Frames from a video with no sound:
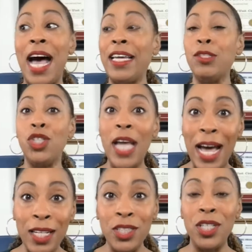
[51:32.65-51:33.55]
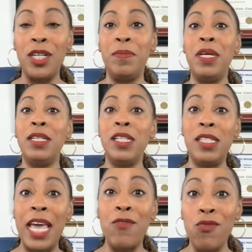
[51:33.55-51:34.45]
I can challenge them to
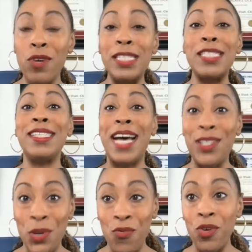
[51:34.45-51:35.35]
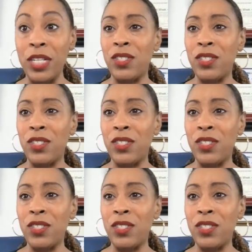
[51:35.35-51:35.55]
take risks because I took risks.